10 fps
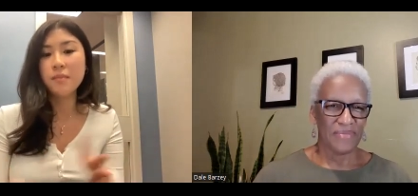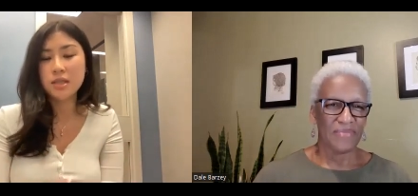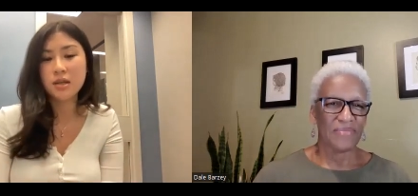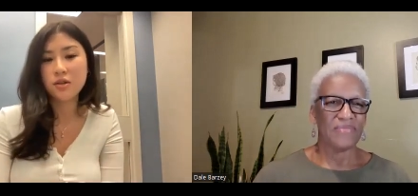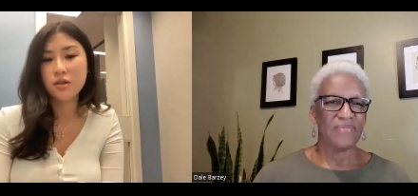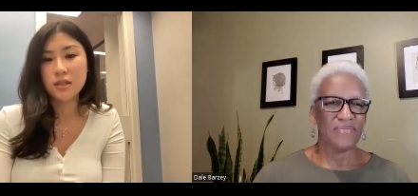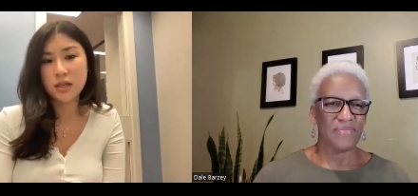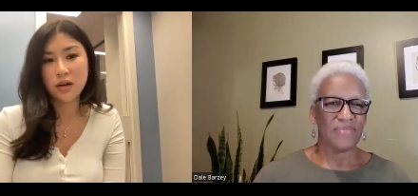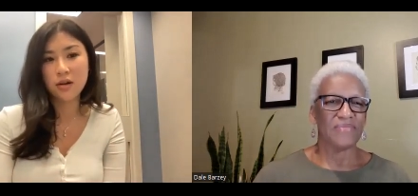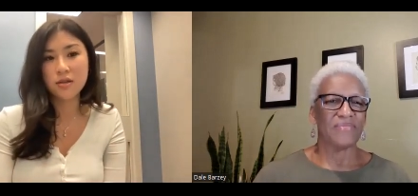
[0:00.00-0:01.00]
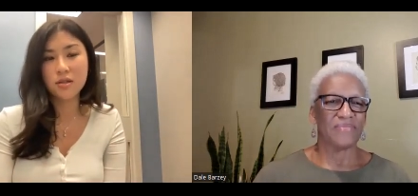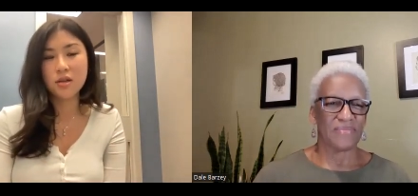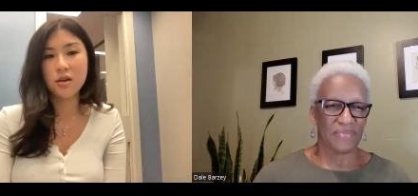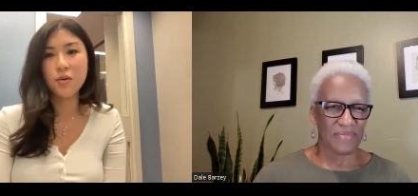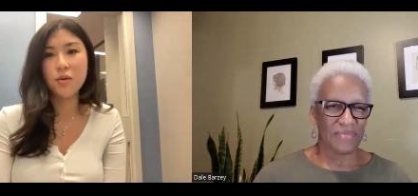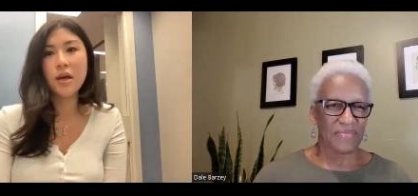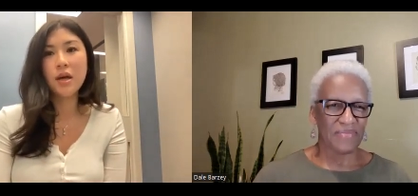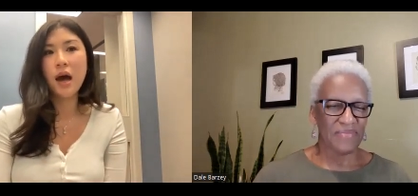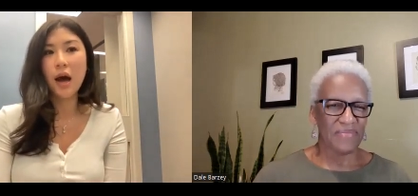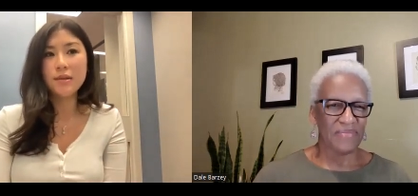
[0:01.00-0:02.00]
Speaker 1: meticulous care. So
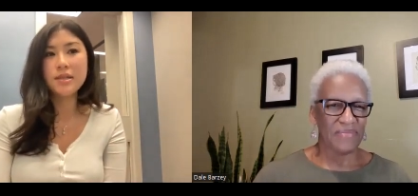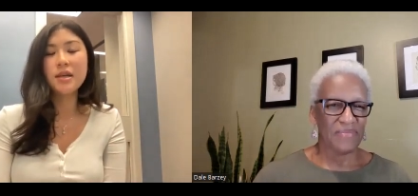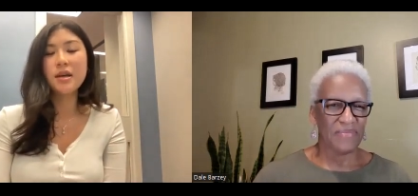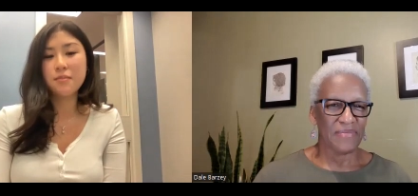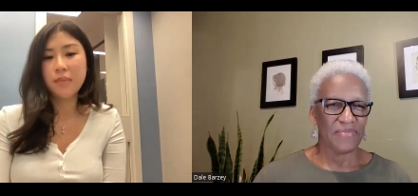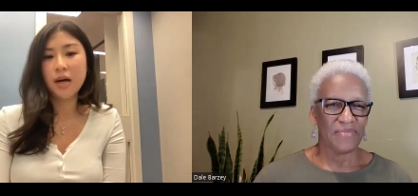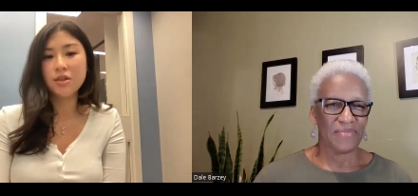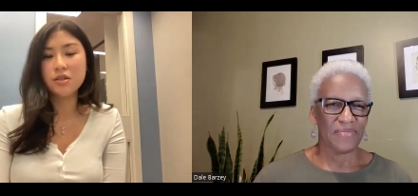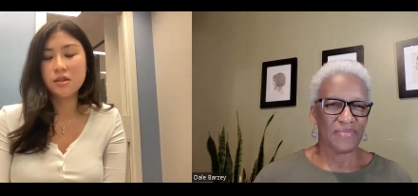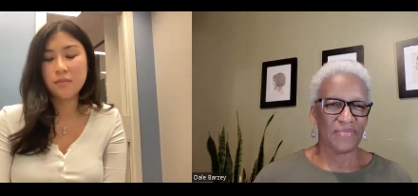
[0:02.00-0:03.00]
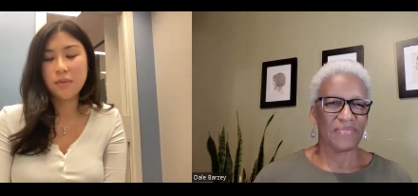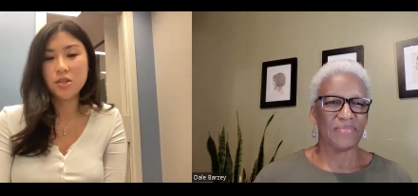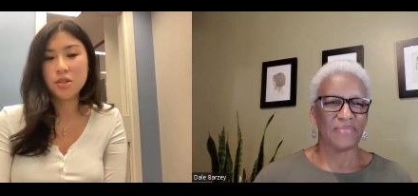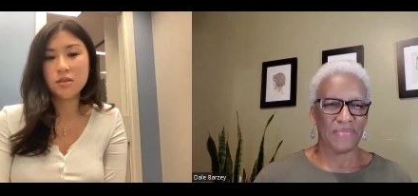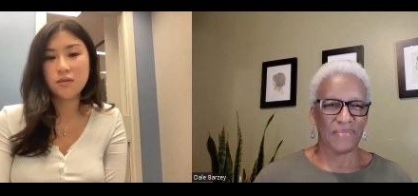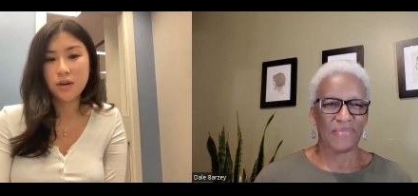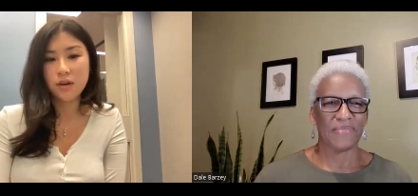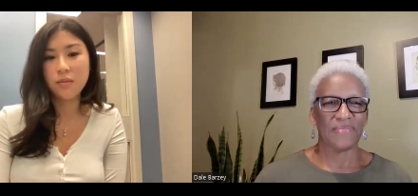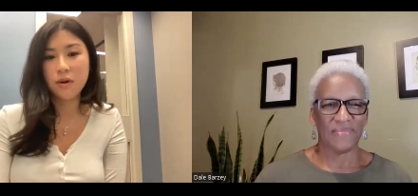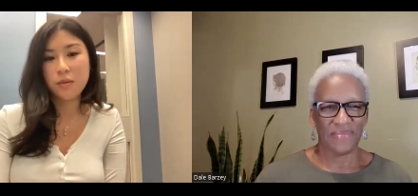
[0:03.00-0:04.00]
I would say compassion. Compassion is
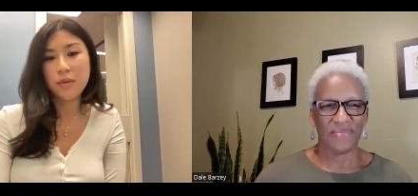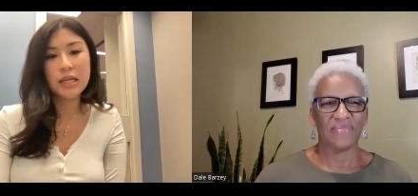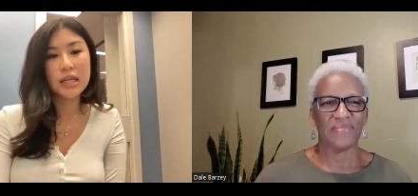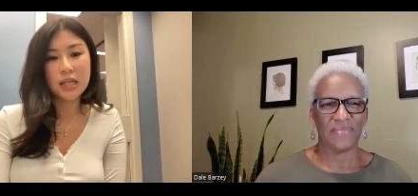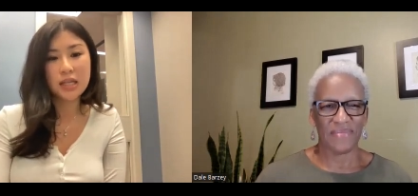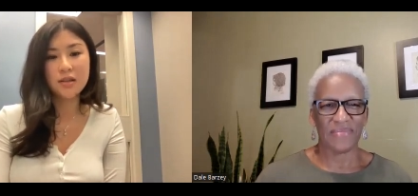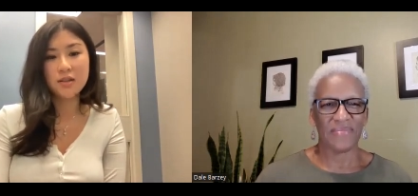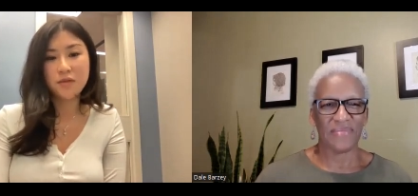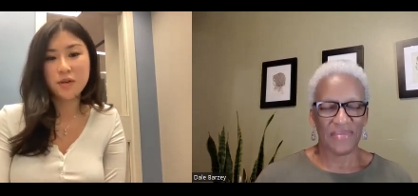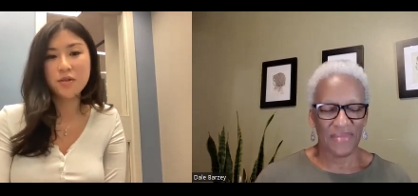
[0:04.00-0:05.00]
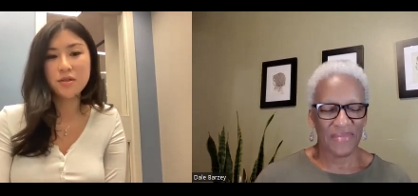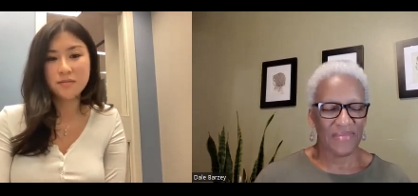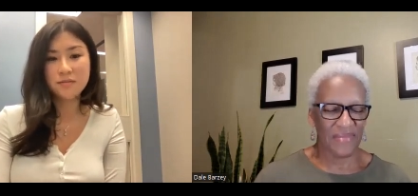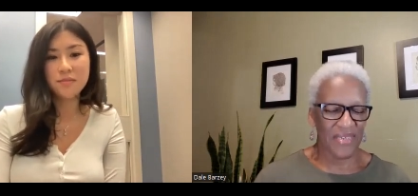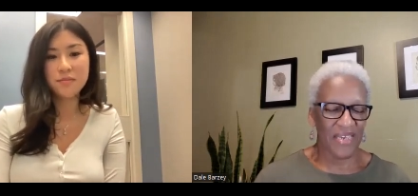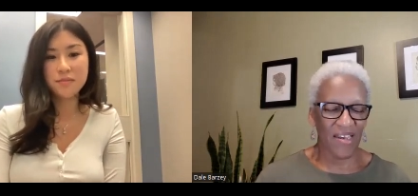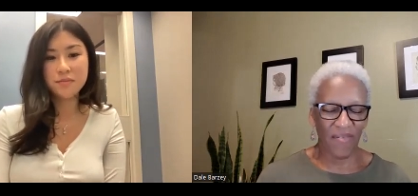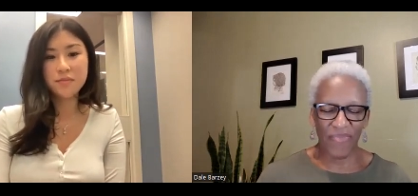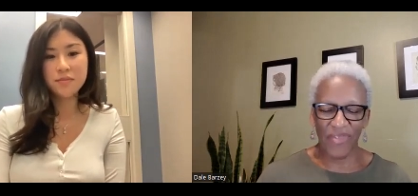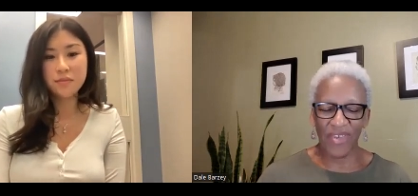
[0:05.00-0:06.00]
very prominent in this field.
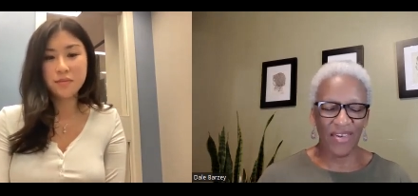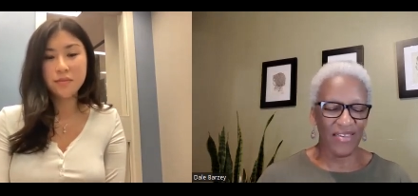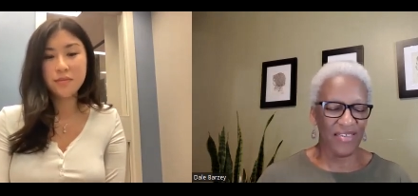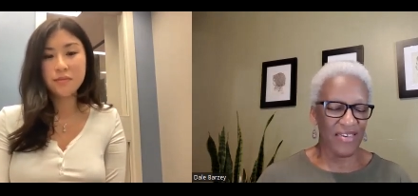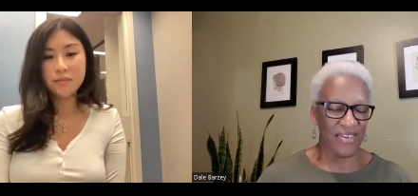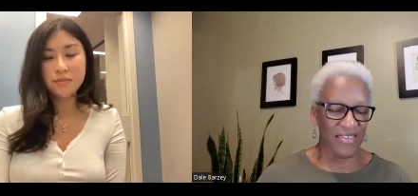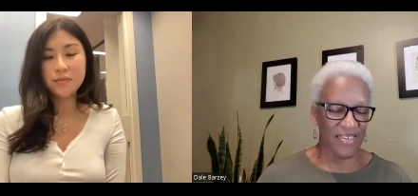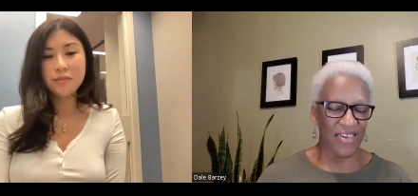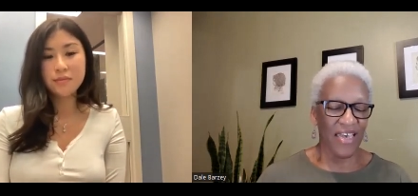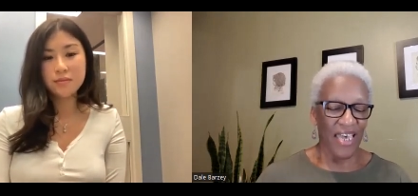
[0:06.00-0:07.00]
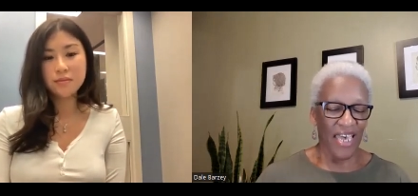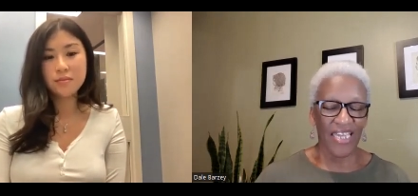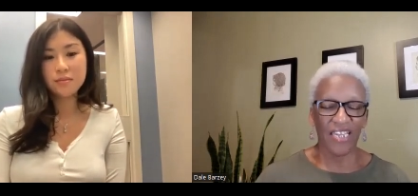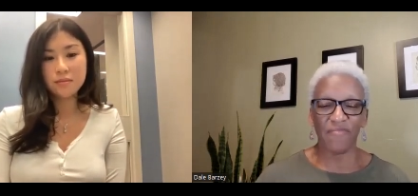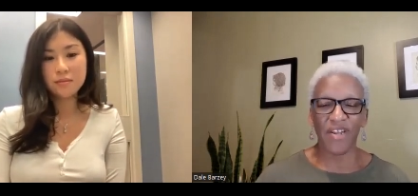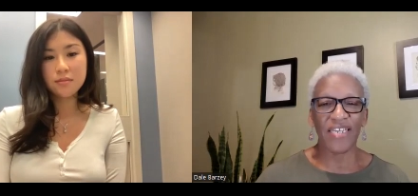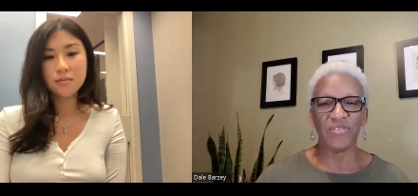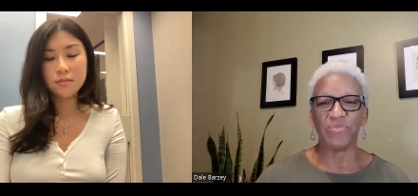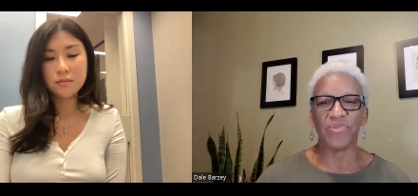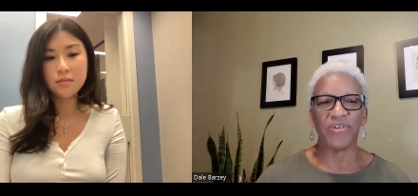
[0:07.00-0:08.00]
Speaker 2: Yeah, yeah, yeah, yeah. And I'm
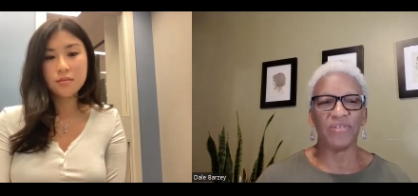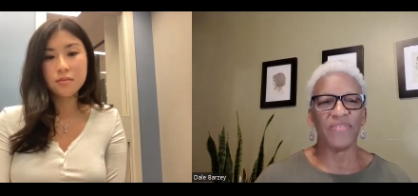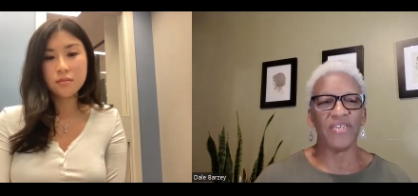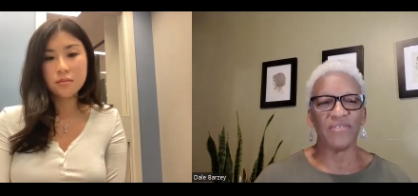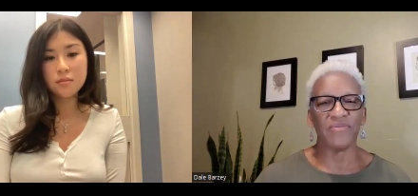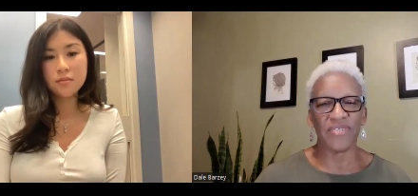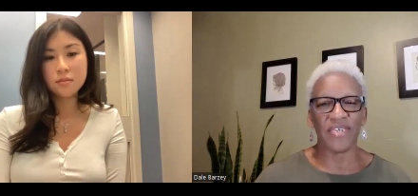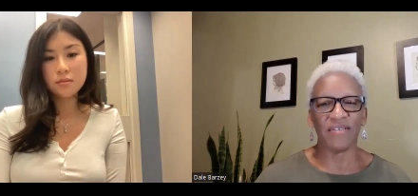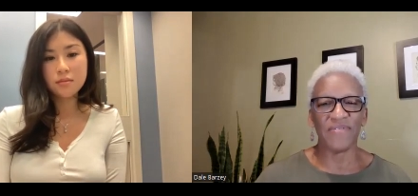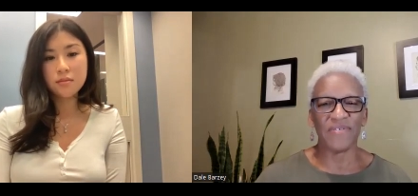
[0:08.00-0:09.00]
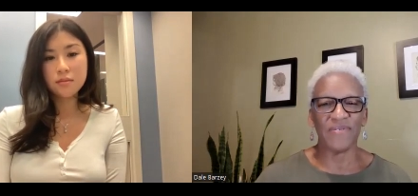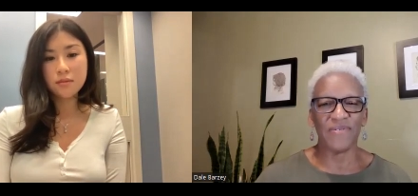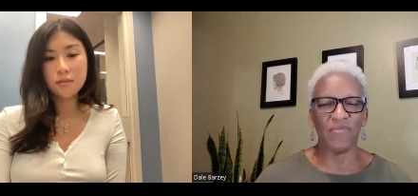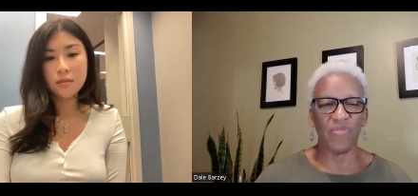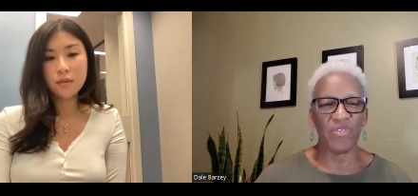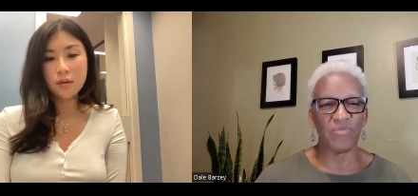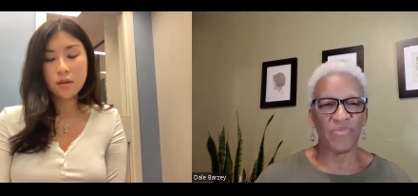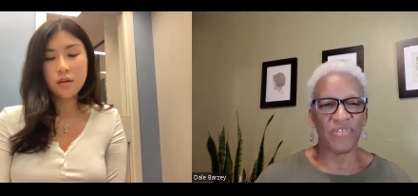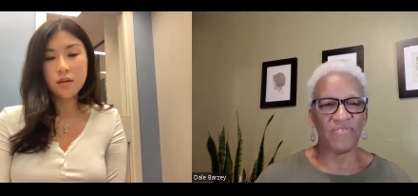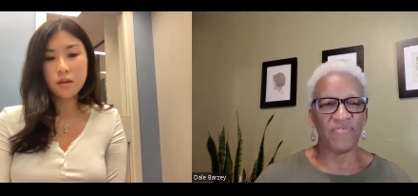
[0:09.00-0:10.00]
glad you brought up that it was absolutely
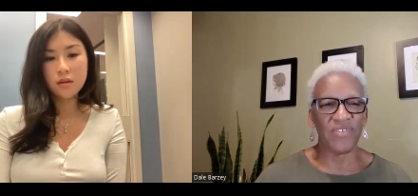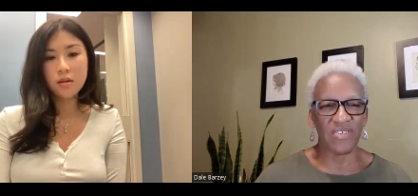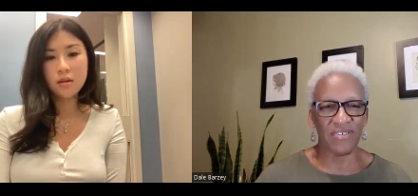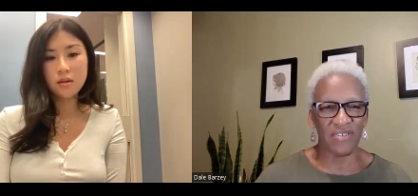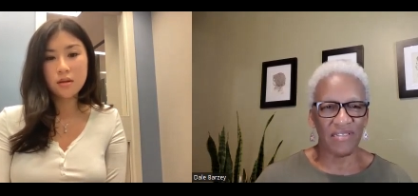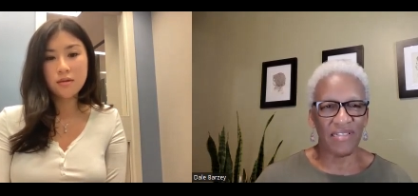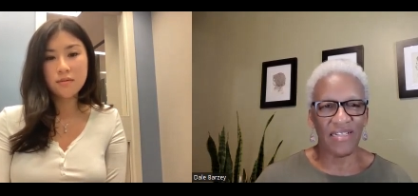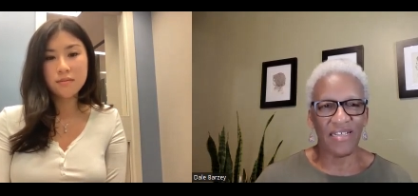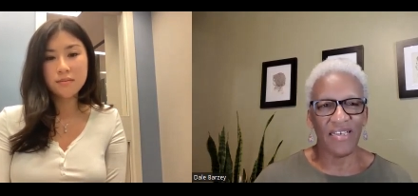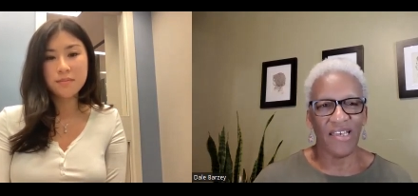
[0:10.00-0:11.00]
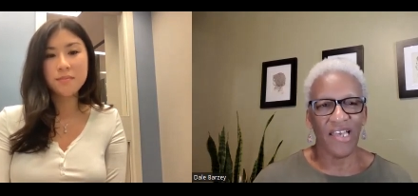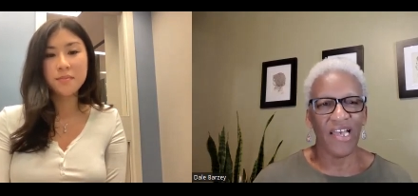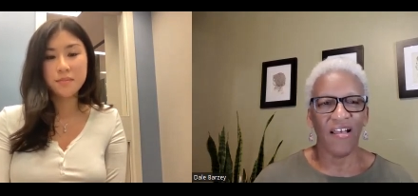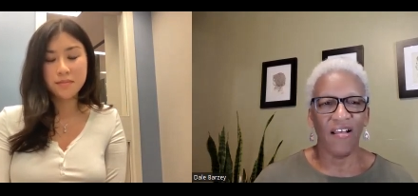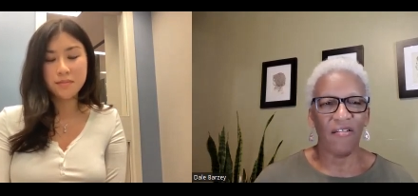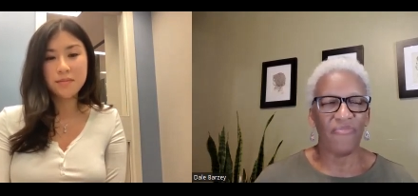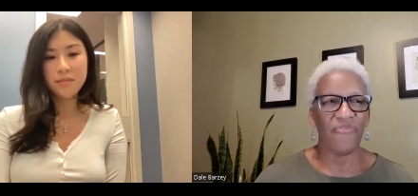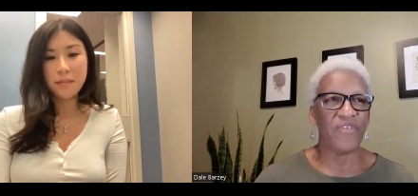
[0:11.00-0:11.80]
much more than physical. Mm-hmm. Uh,